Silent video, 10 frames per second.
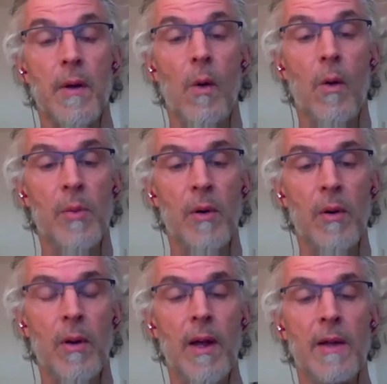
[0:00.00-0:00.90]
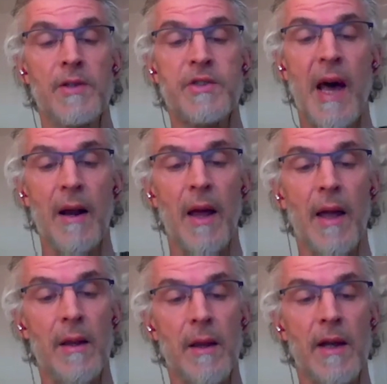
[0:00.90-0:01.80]
horrible
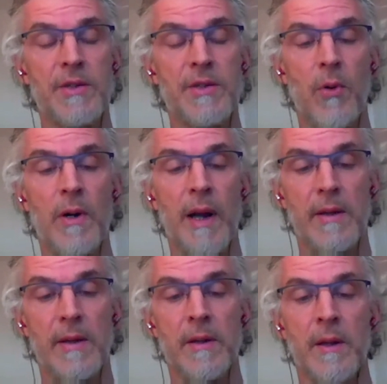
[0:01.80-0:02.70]
satellite Xplornet,